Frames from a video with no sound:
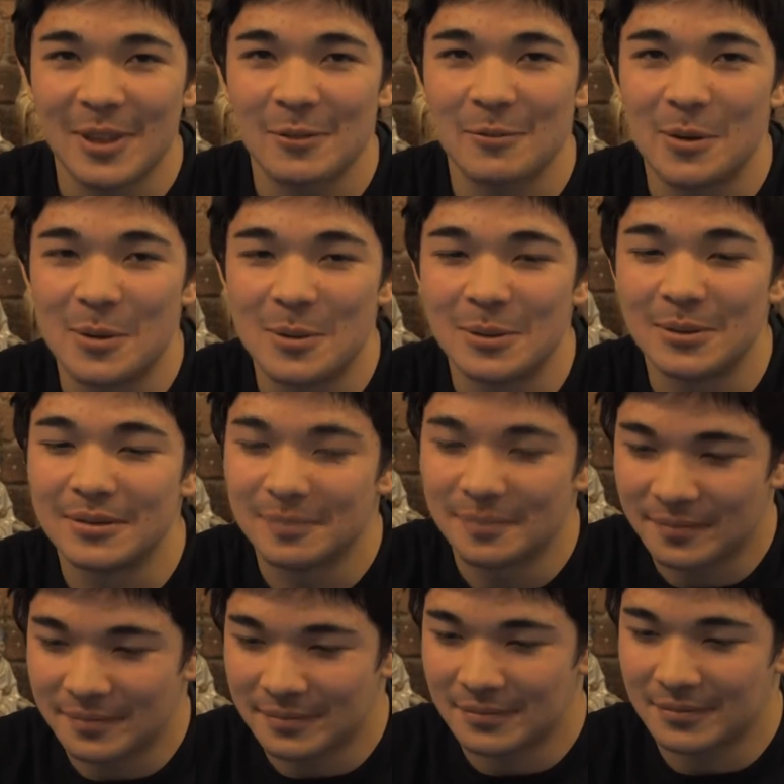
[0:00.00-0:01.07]
Well,
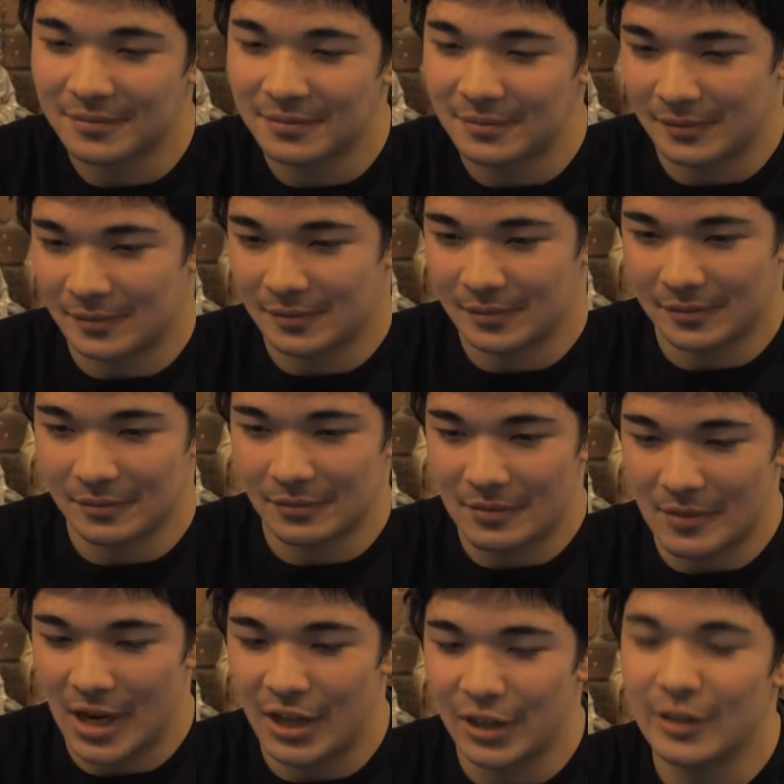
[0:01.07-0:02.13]

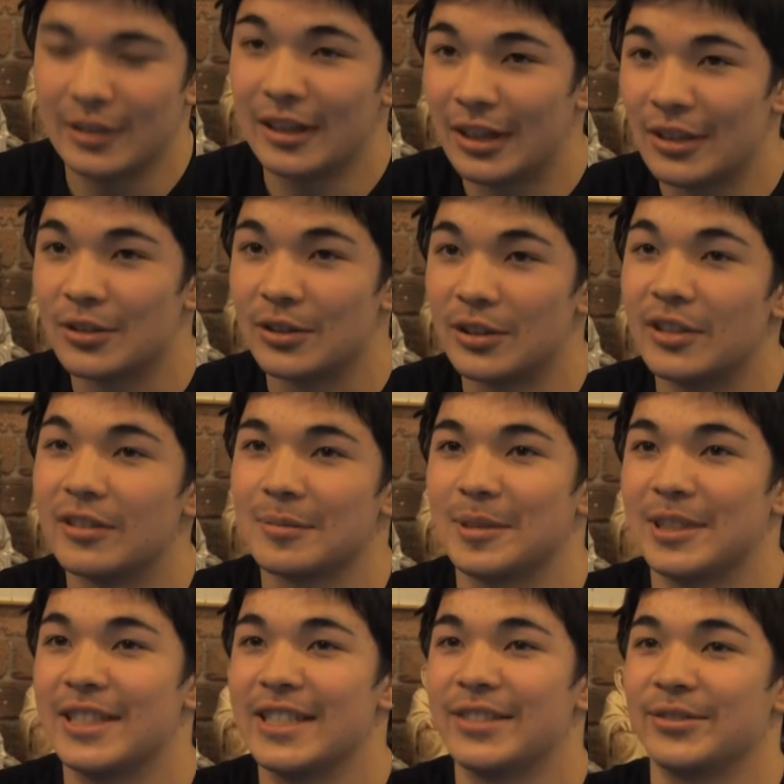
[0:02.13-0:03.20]
I got to go with
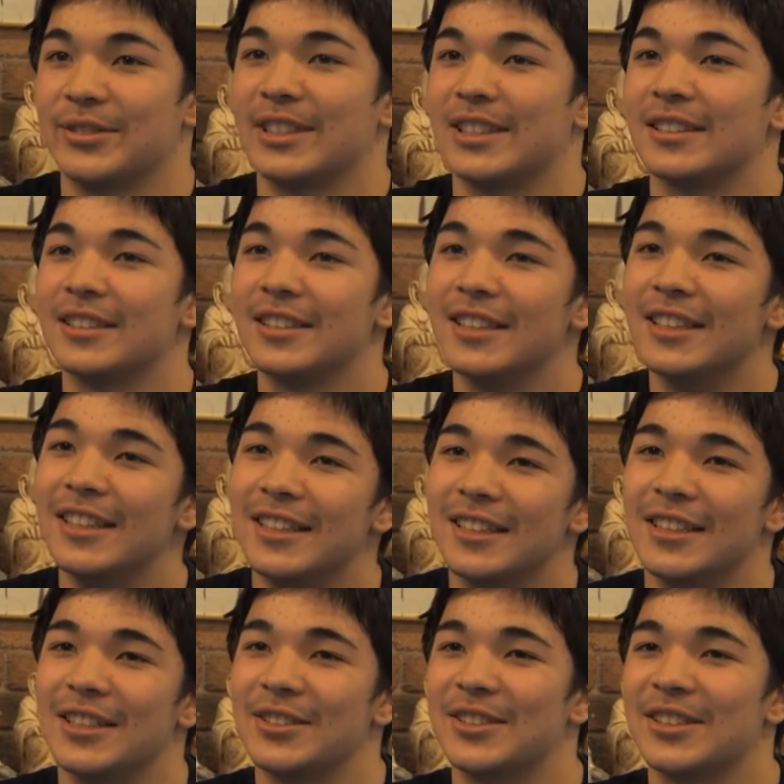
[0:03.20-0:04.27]
my dad on that.
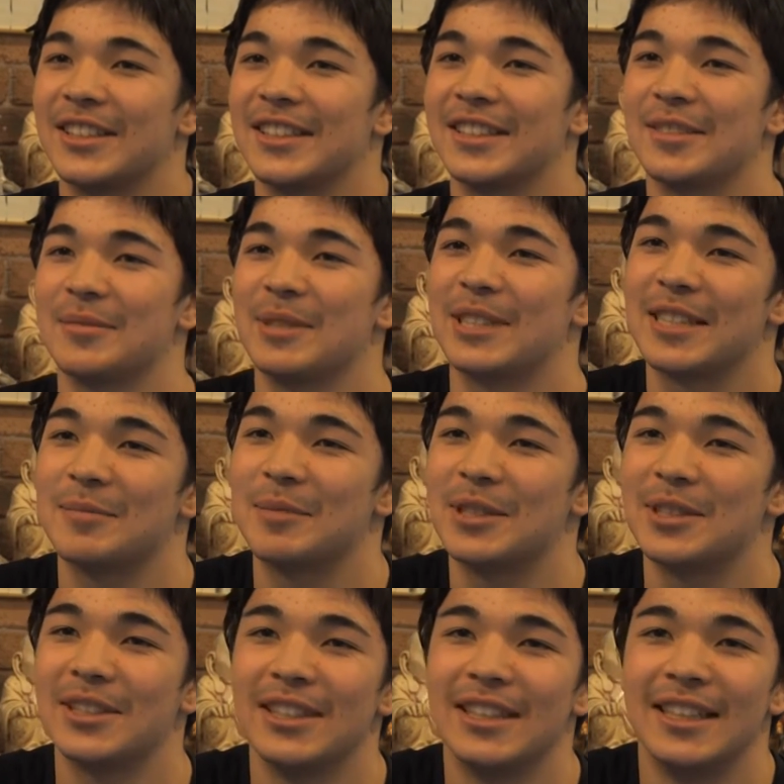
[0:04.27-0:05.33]
That's because, I mean, they're both...